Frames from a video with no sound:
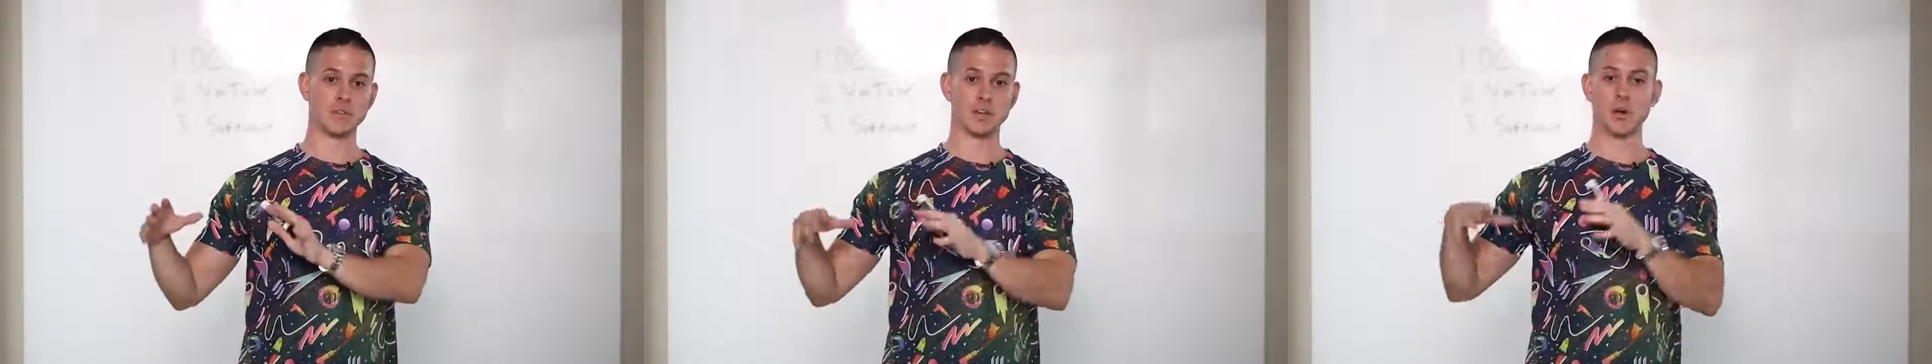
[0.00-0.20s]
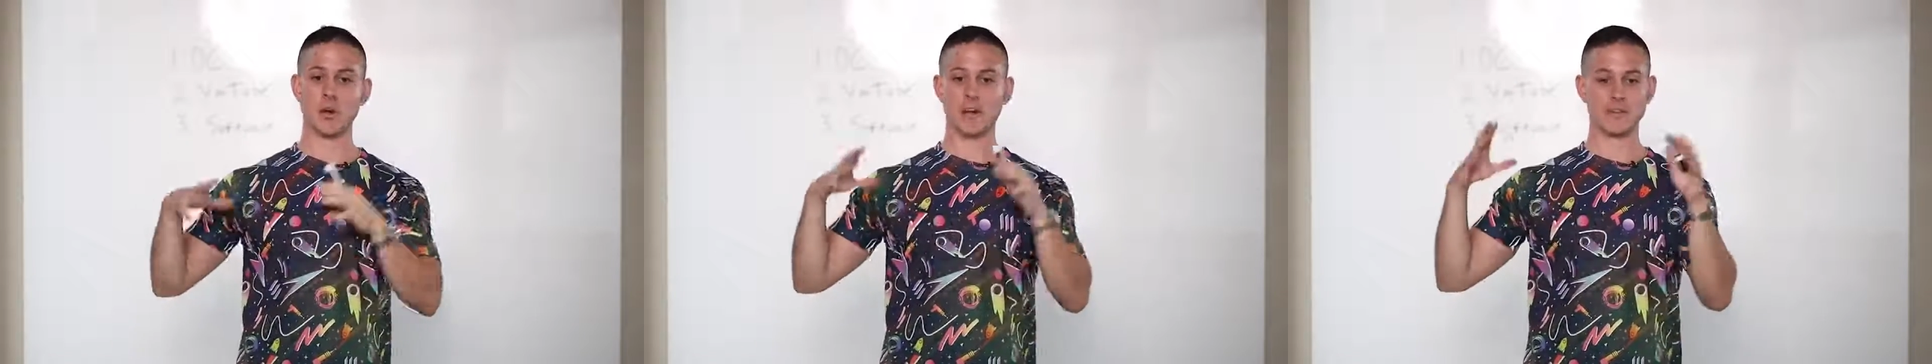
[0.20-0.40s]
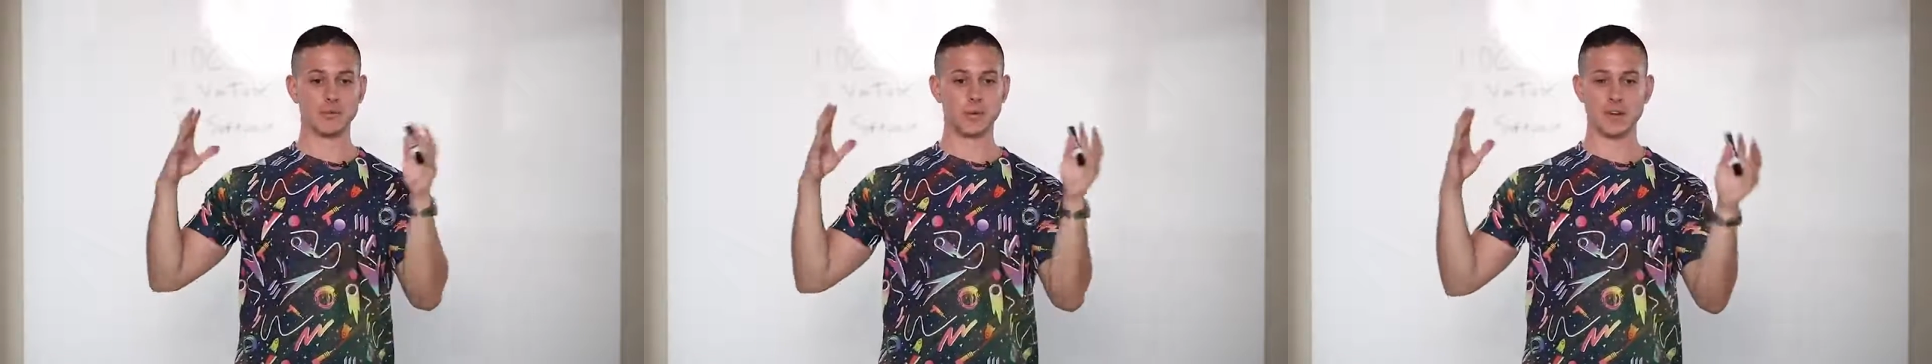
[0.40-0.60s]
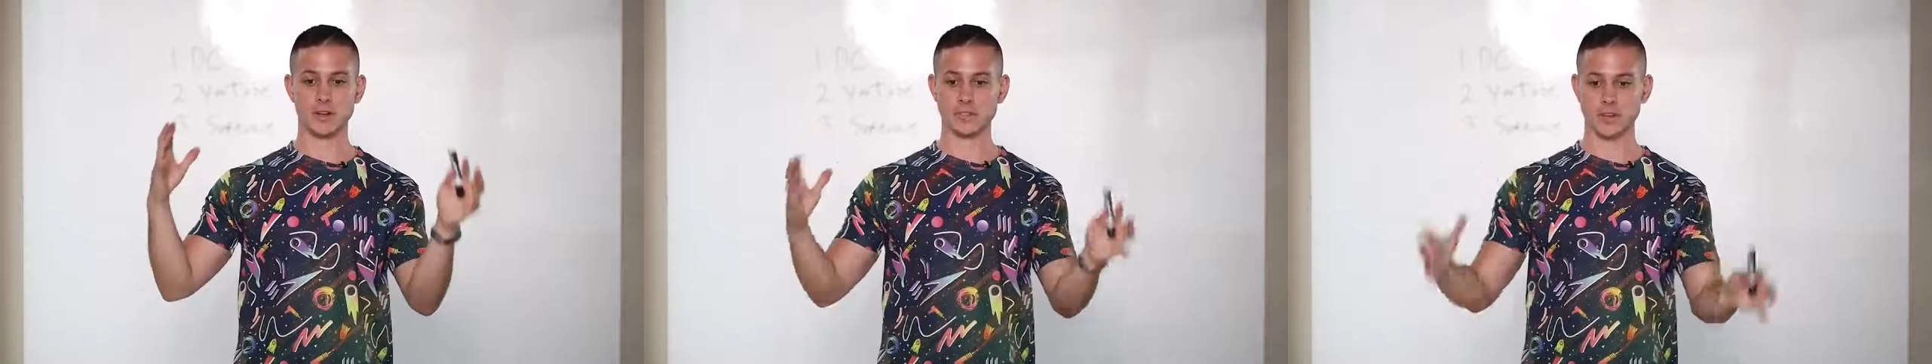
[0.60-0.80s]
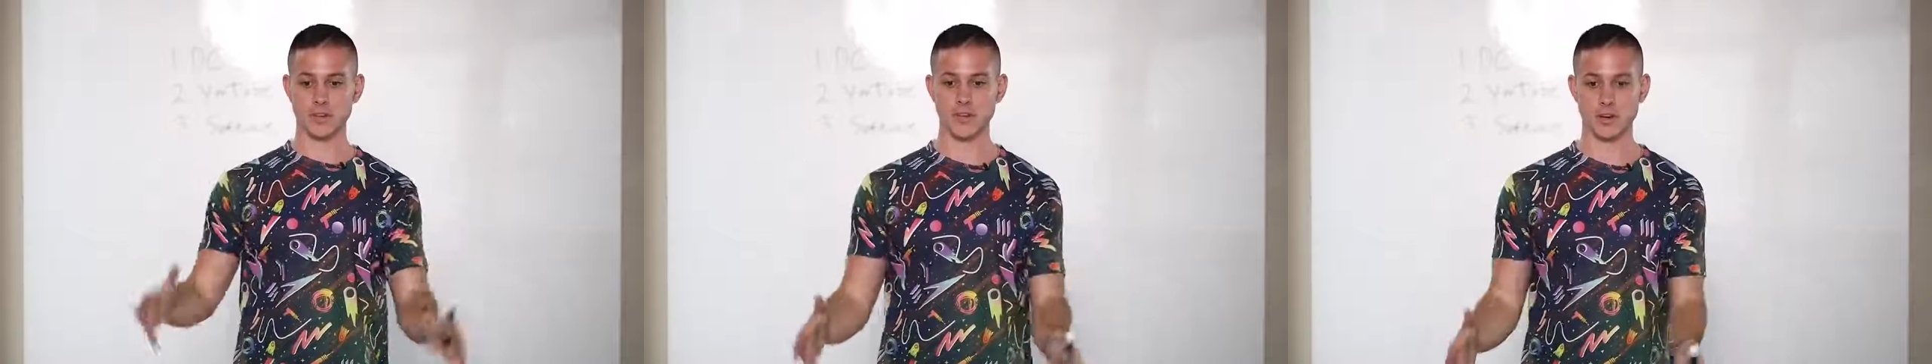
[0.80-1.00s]
everyone
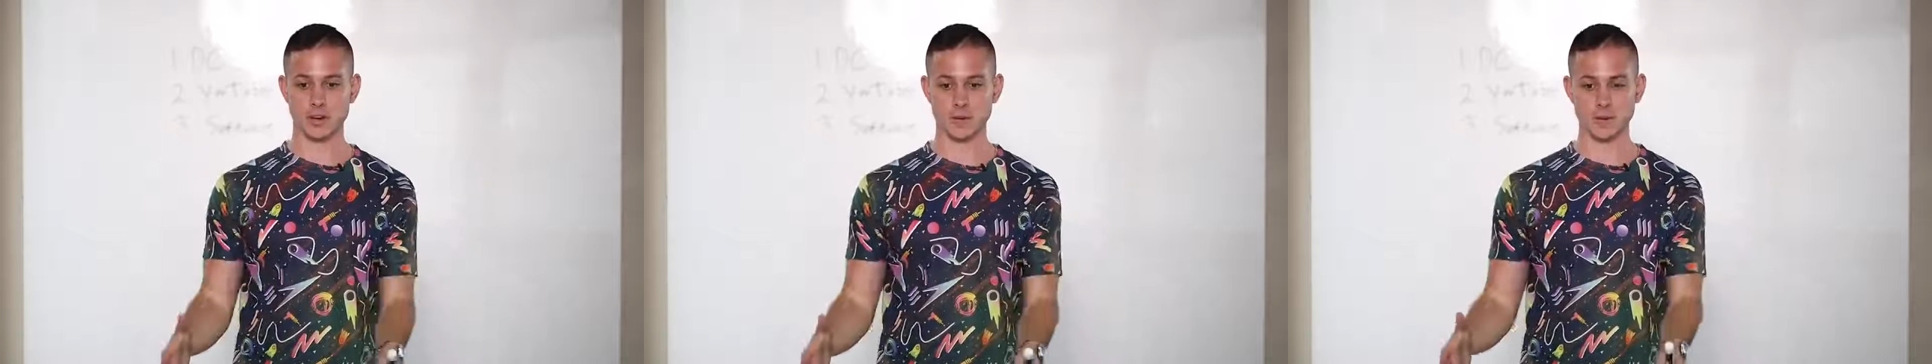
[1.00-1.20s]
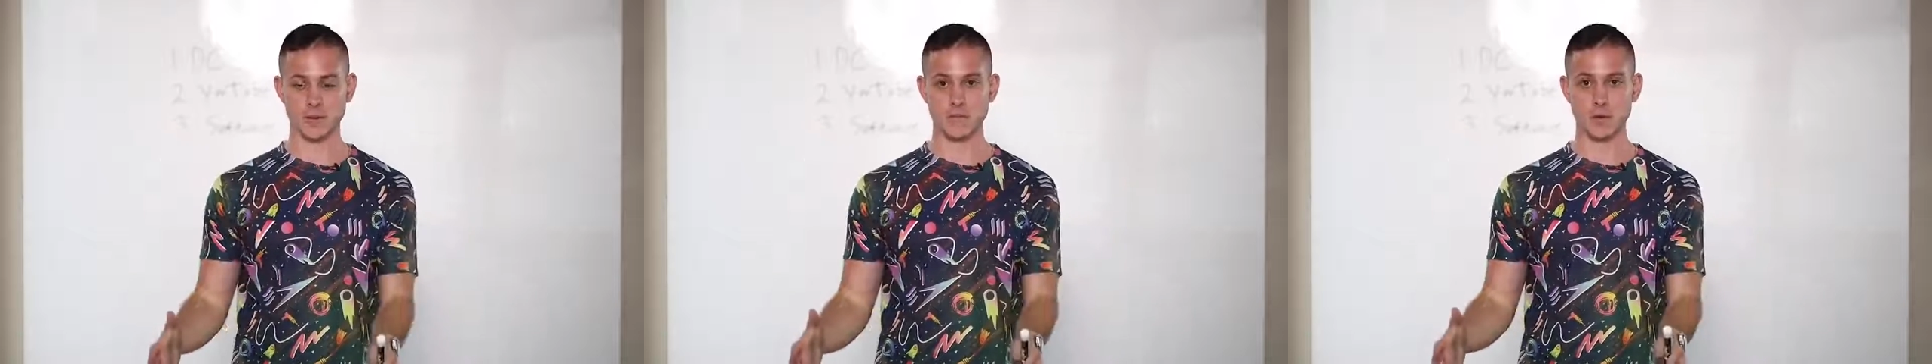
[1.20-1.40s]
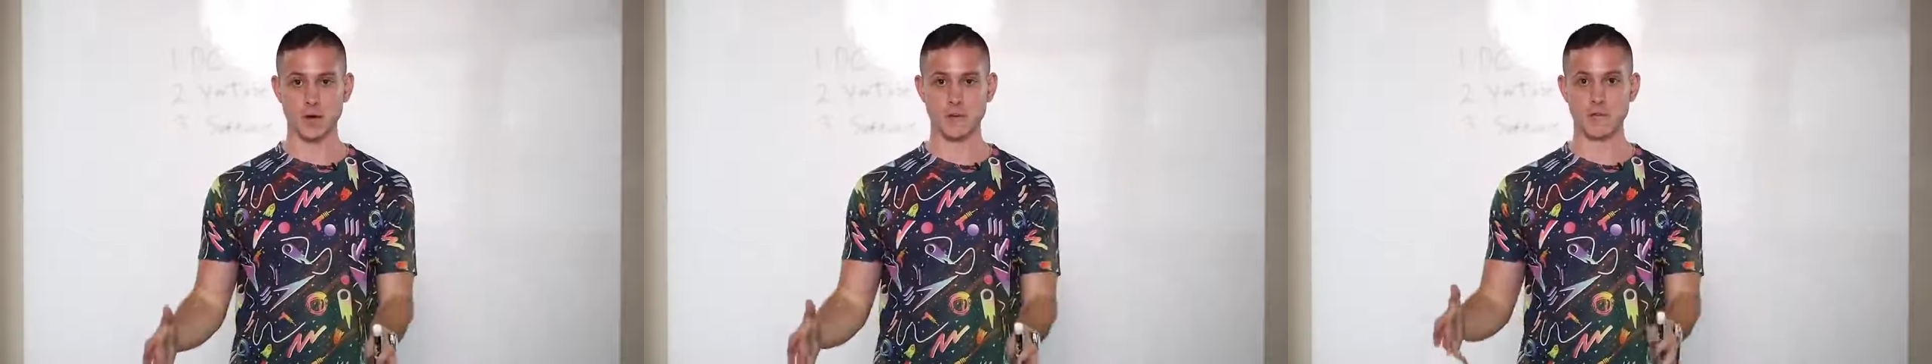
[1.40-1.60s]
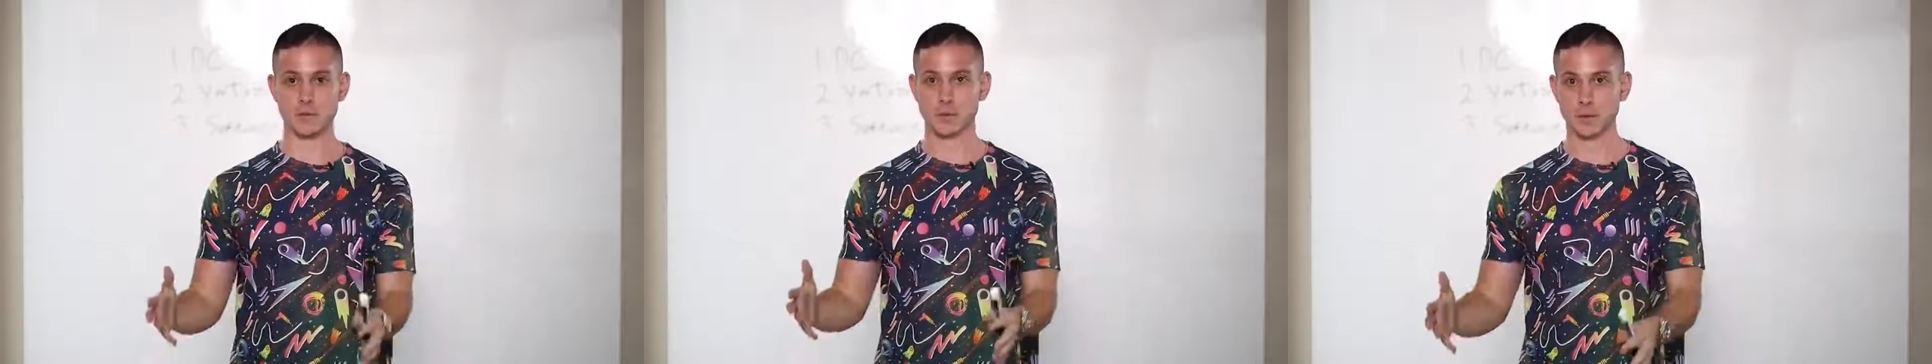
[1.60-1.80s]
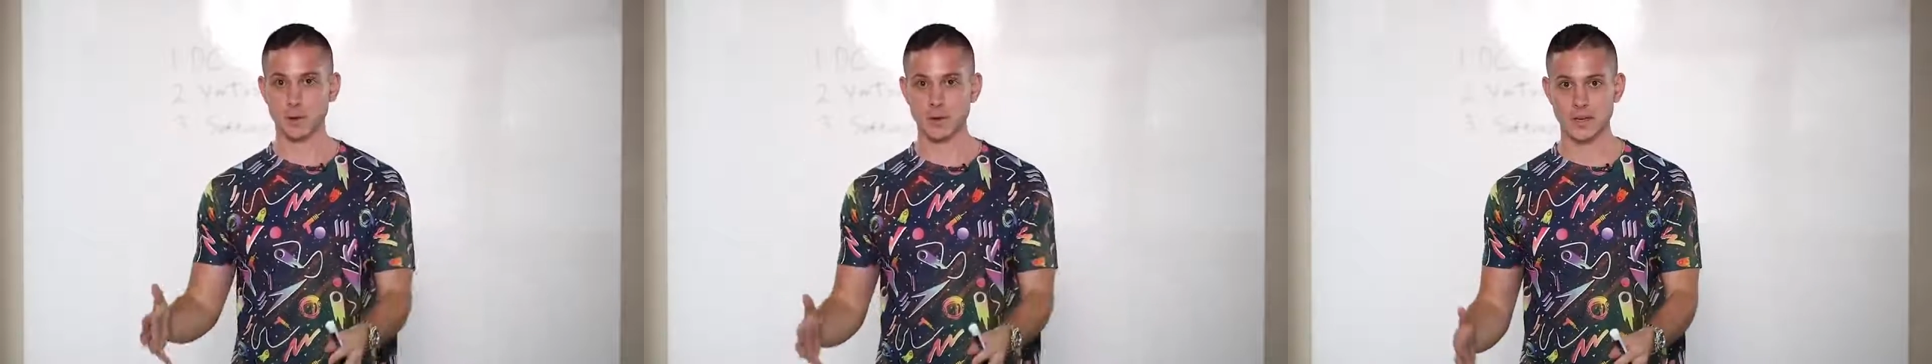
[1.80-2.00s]
else in if you have
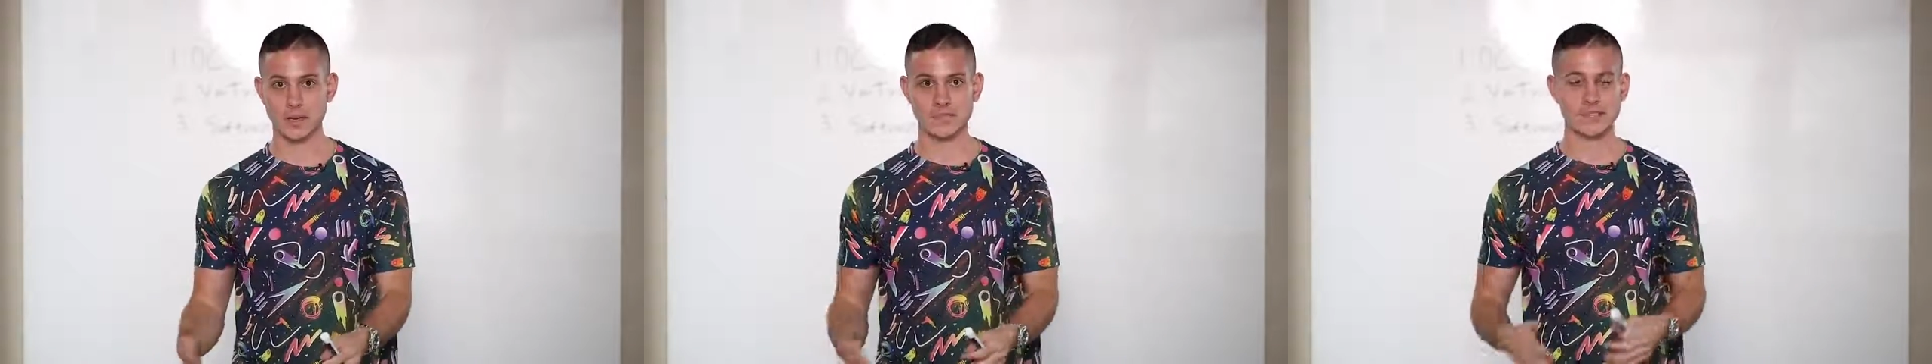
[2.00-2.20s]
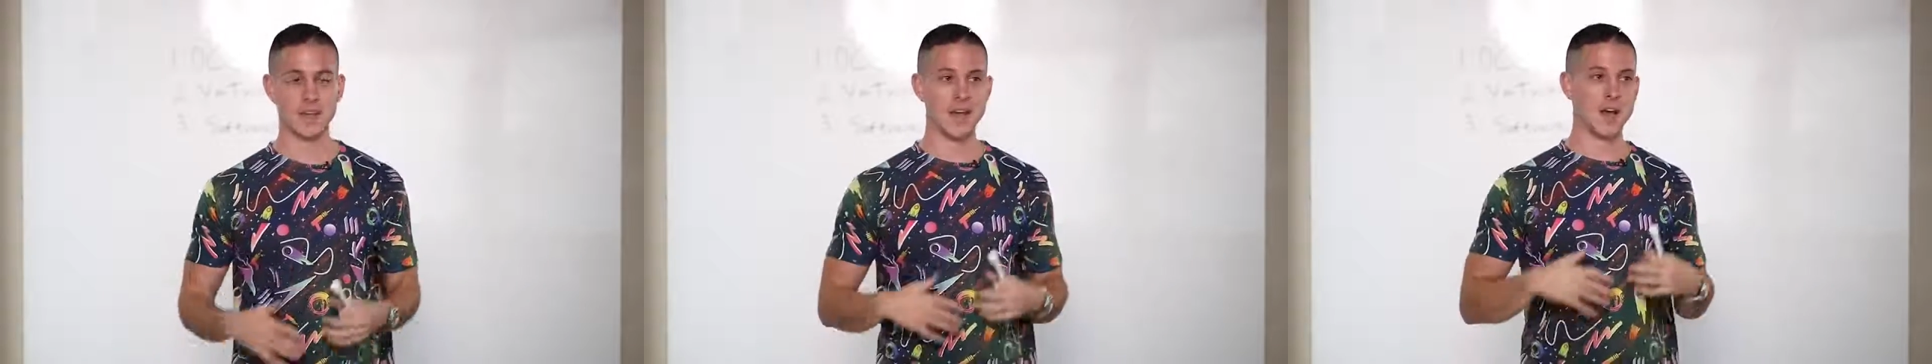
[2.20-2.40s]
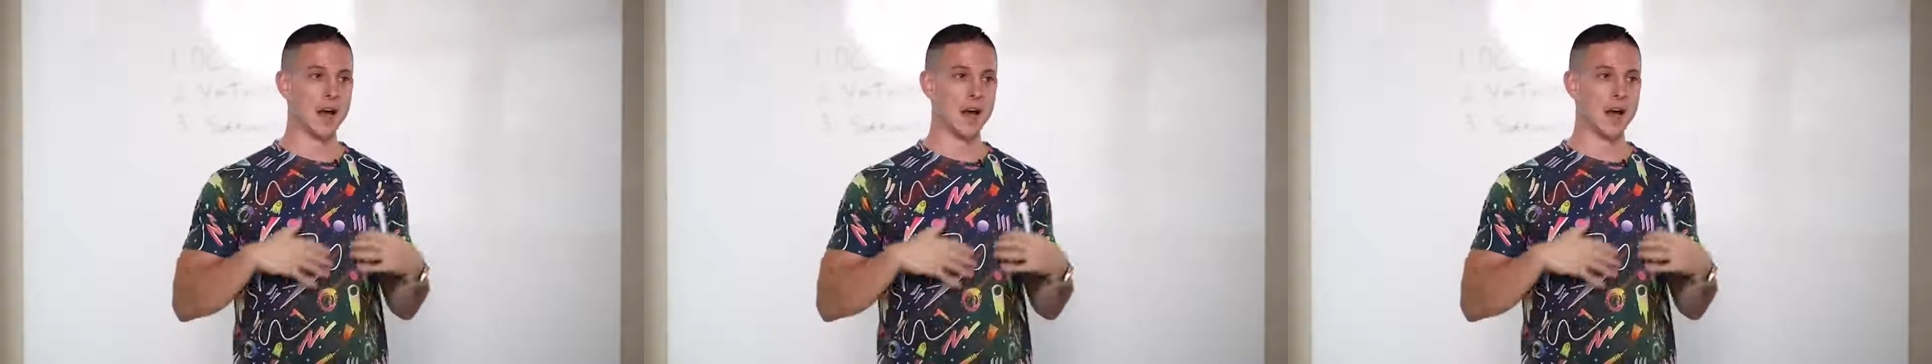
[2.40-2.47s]
employees,